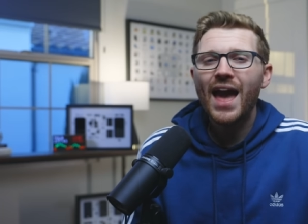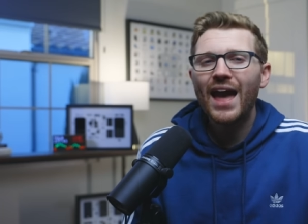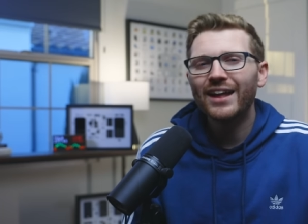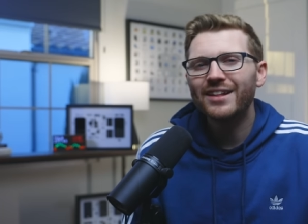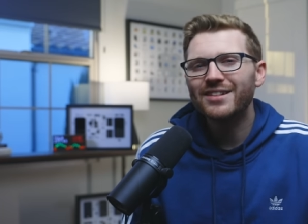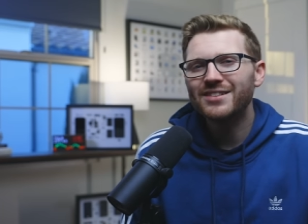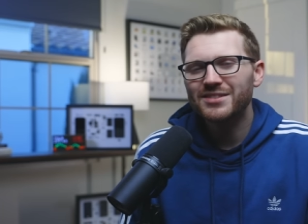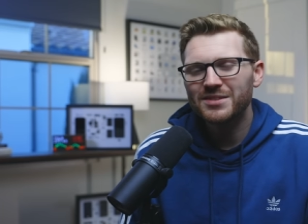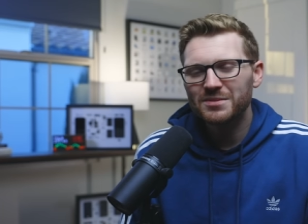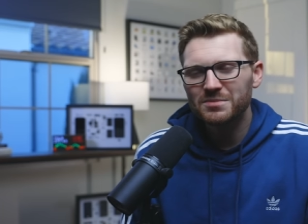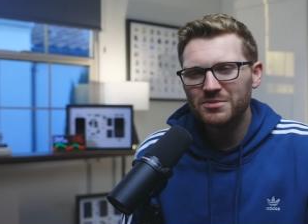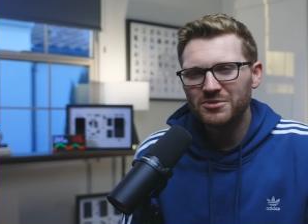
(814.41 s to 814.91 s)

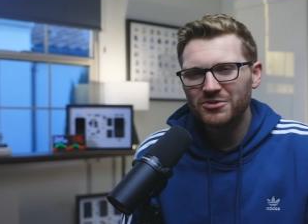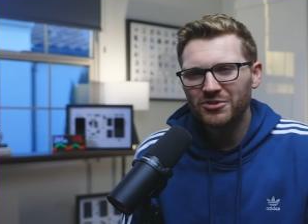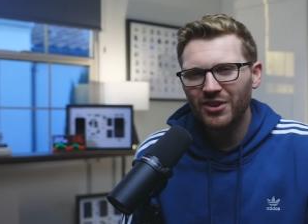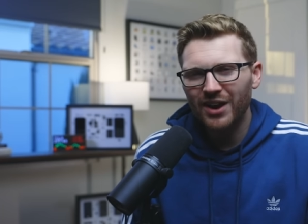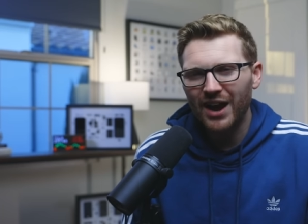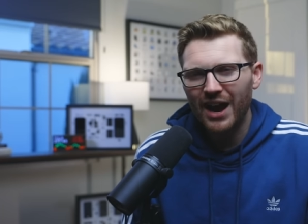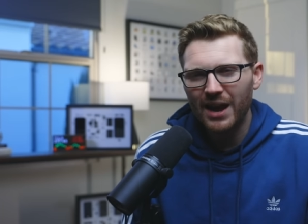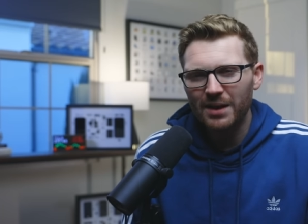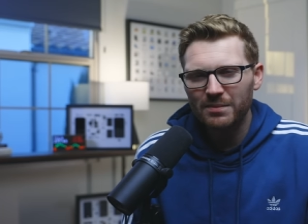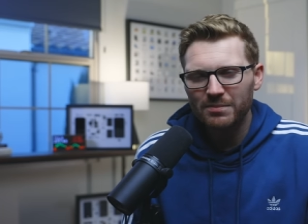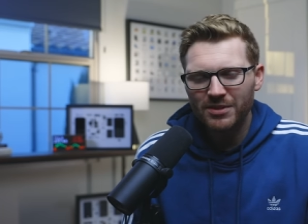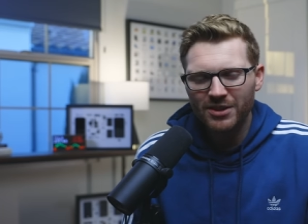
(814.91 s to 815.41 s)
and
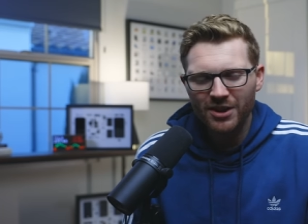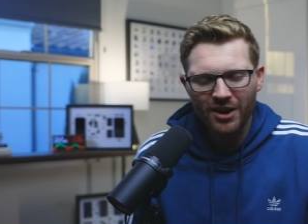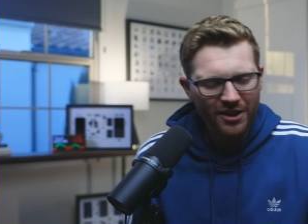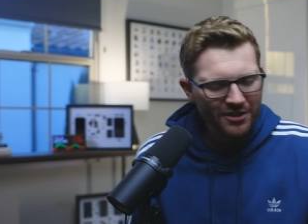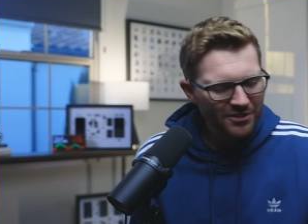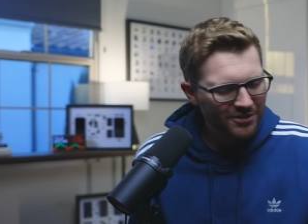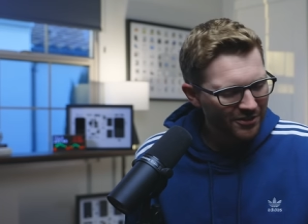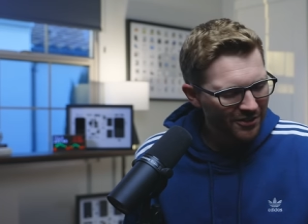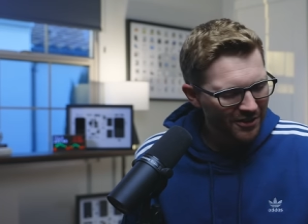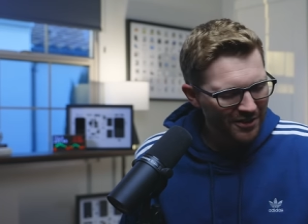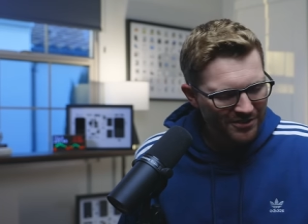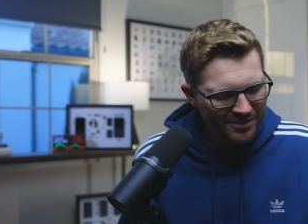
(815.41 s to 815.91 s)
subscribe. In all
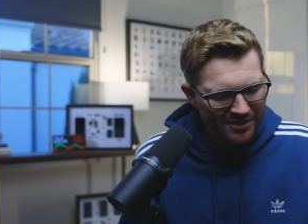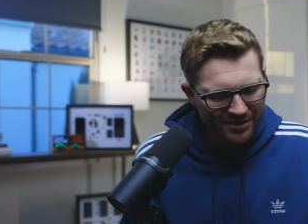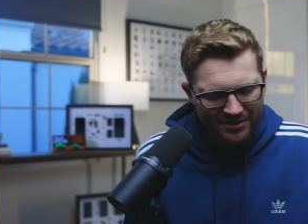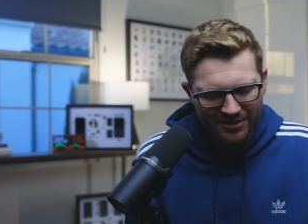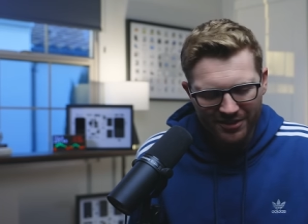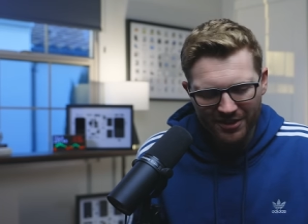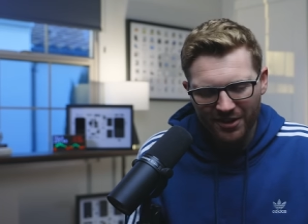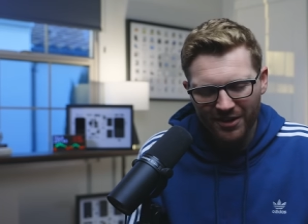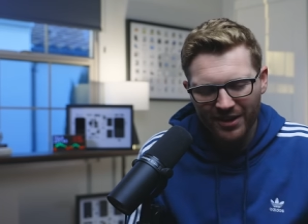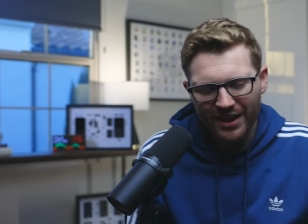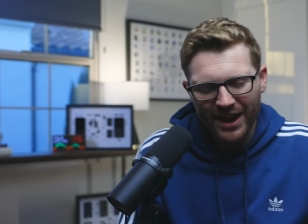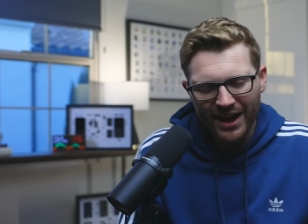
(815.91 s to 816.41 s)
seriousness
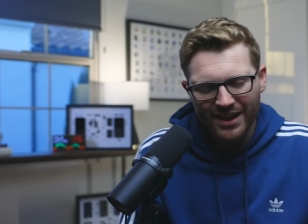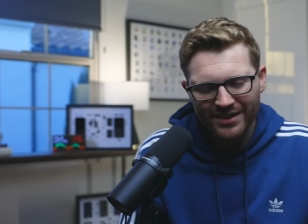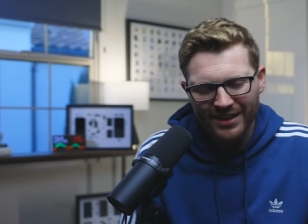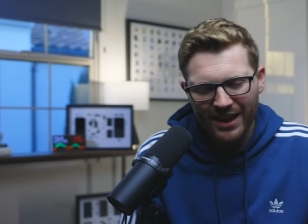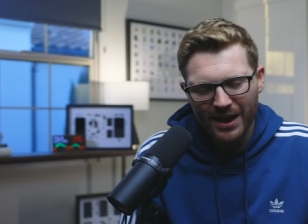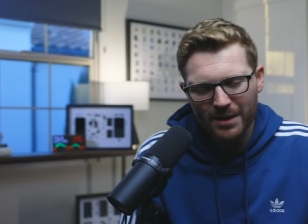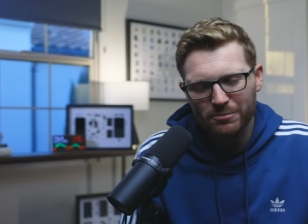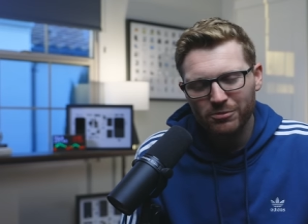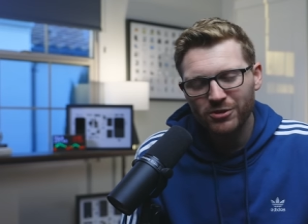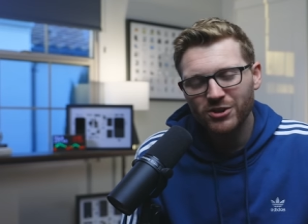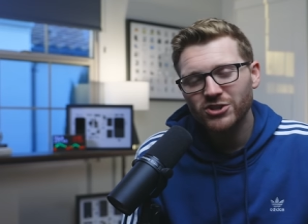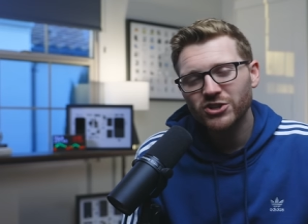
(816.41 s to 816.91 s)
though, guys, I
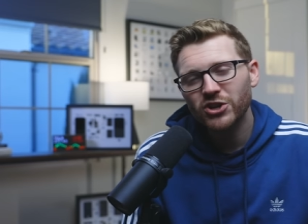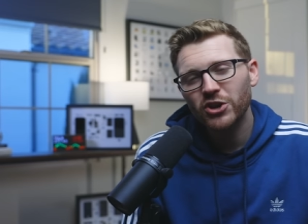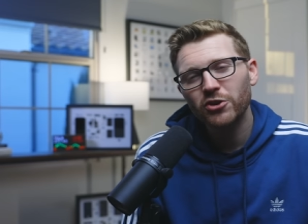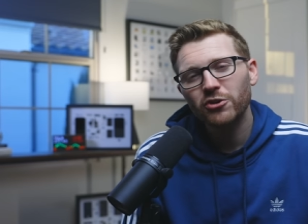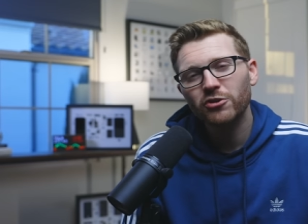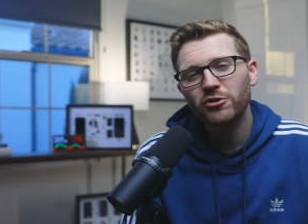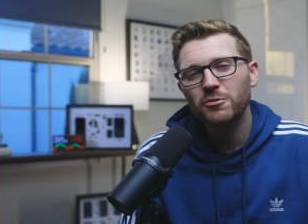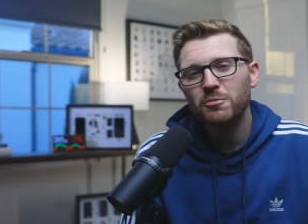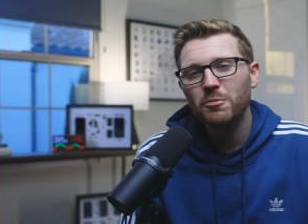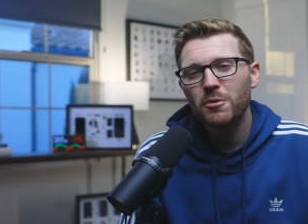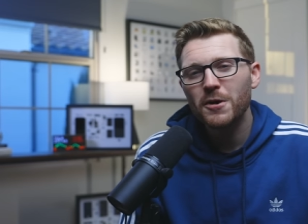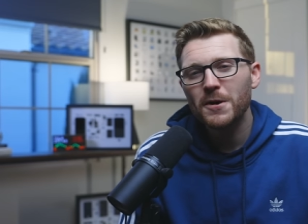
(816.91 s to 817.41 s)
appreciate your
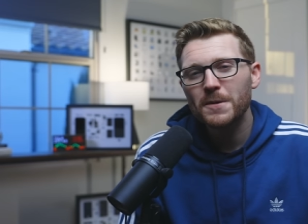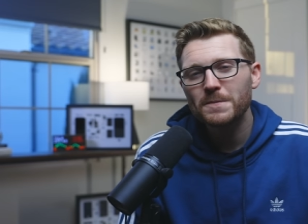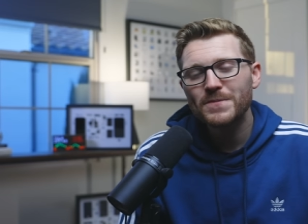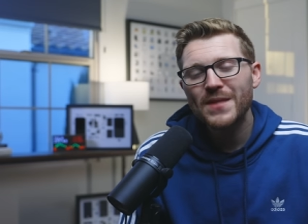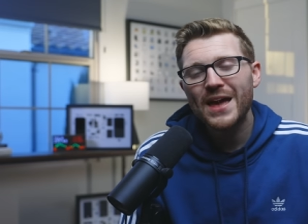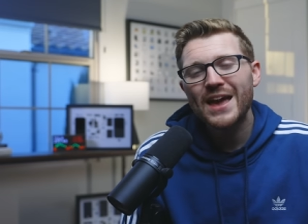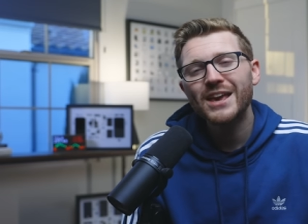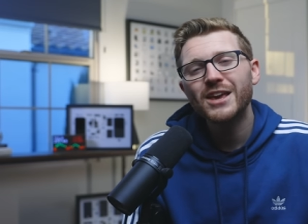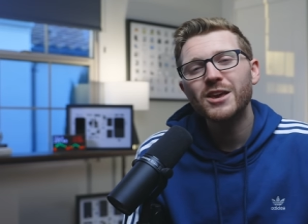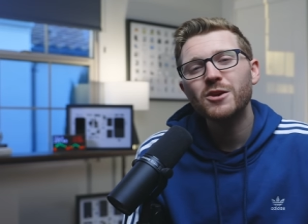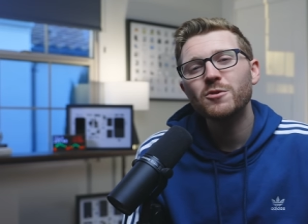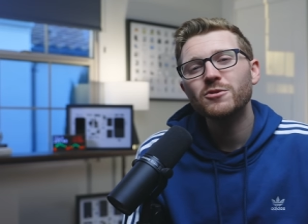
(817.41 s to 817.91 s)
support.
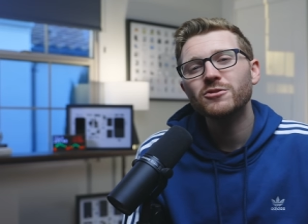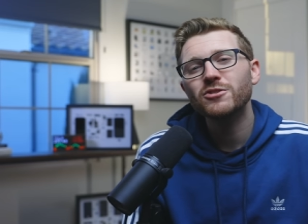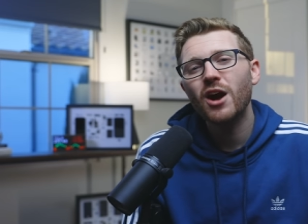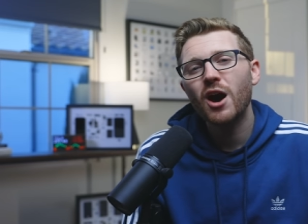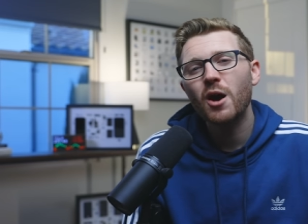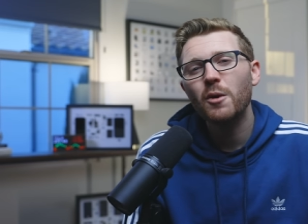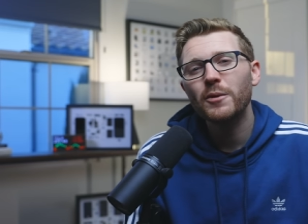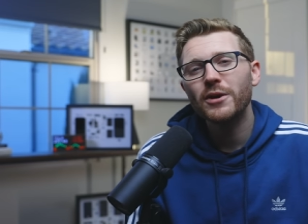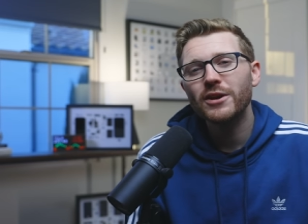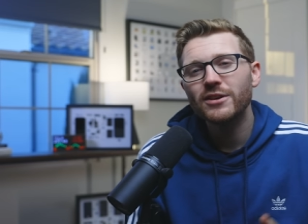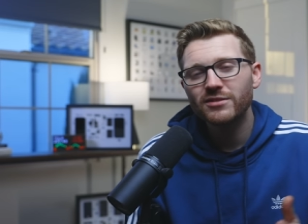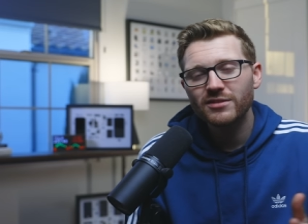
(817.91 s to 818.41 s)
Thank you as
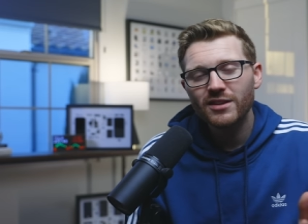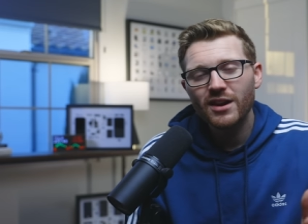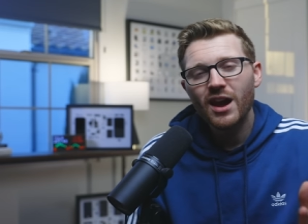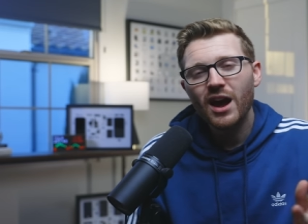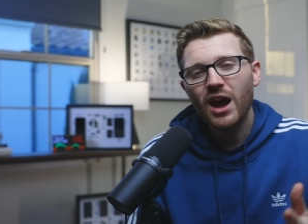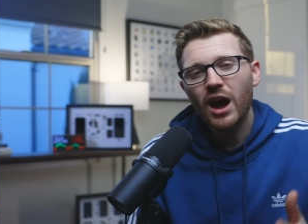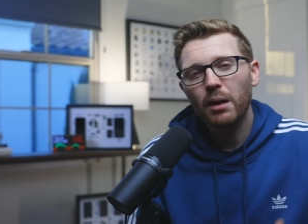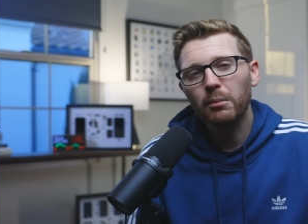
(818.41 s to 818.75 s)
always.